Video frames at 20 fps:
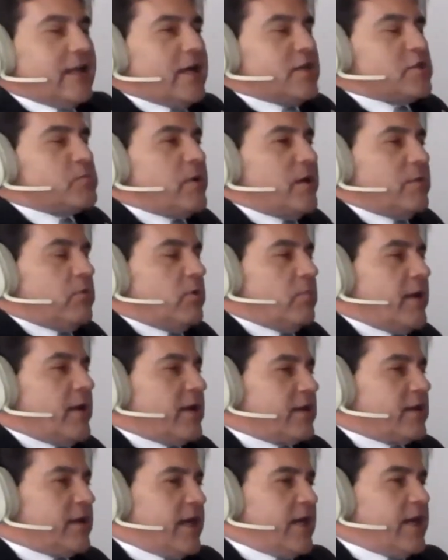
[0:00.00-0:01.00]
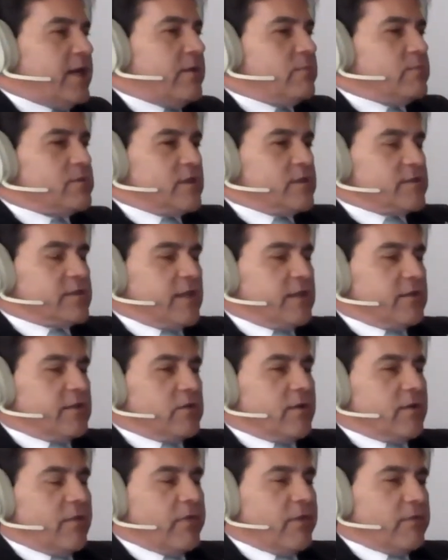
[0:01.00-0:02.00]
As people make games, as they
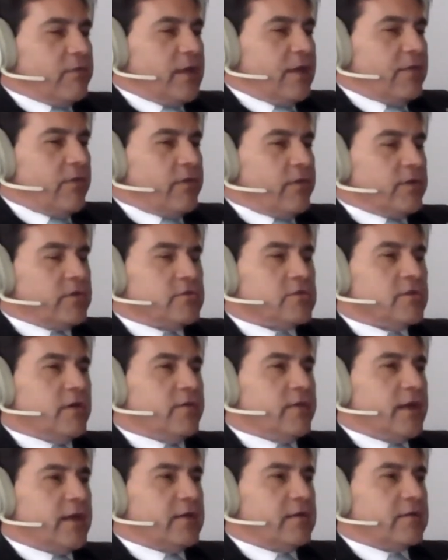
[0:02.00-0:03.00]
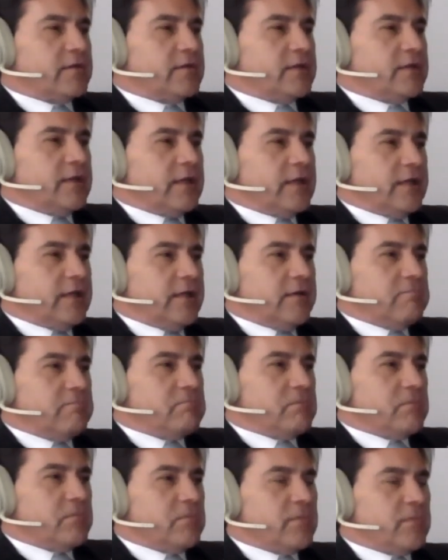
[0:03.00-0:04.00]
do other things like that,
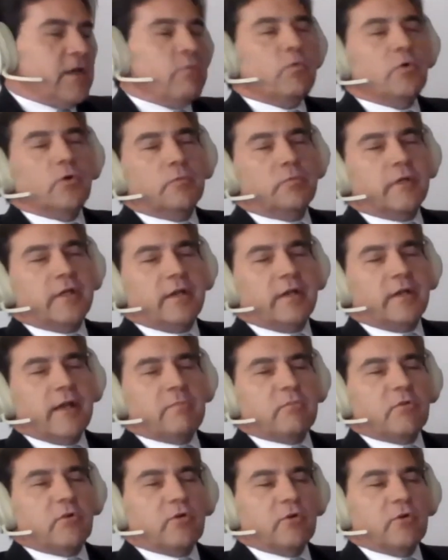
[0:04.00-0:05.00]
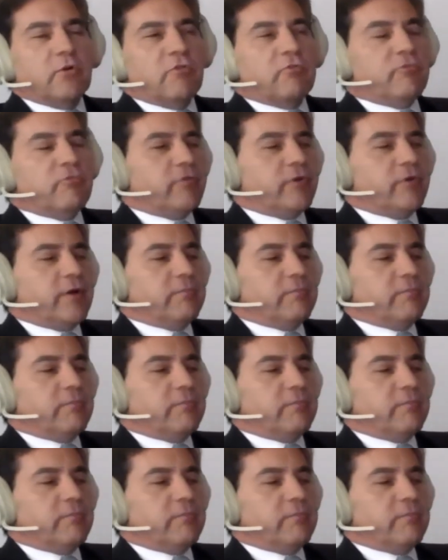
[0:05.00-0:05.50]
there will be a number of